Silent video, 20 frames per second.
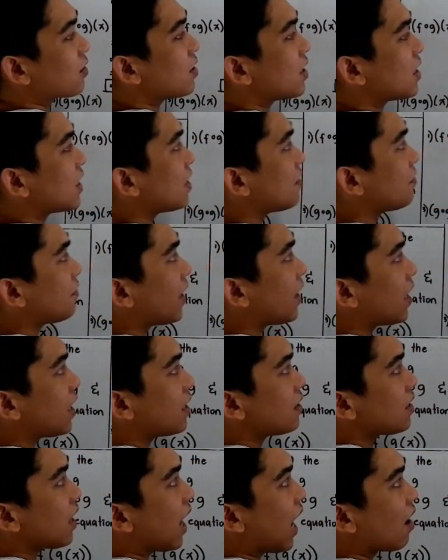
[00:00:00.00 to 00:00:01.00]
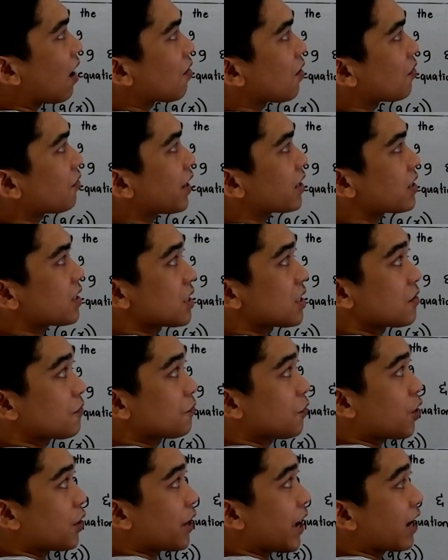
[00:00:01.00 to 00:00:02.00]
to the given, f of x is
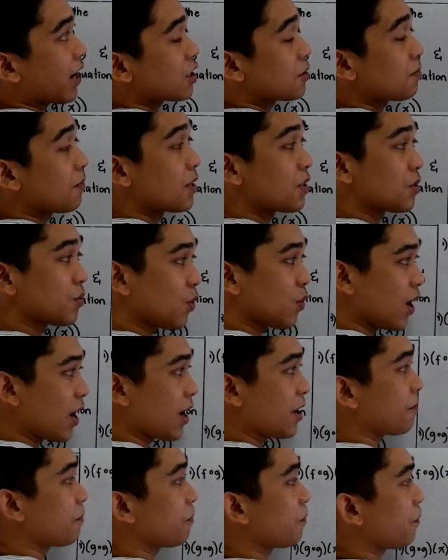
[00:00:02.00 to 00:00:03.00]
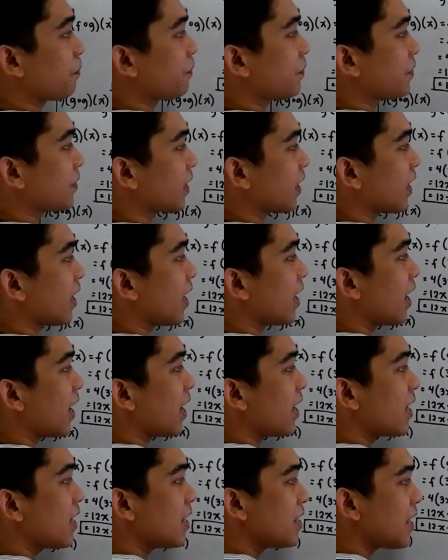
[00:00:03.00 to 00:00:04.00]
4x plus 1.
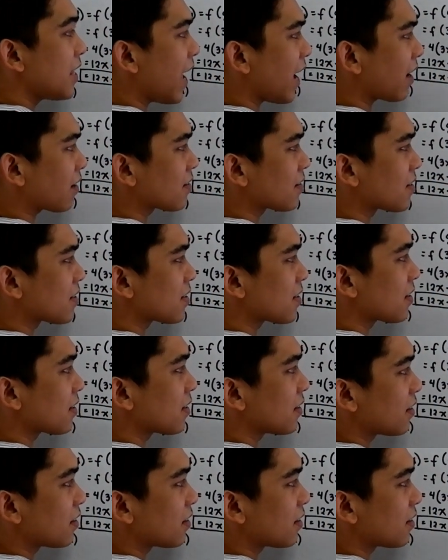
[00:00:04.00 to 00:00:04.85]
Next,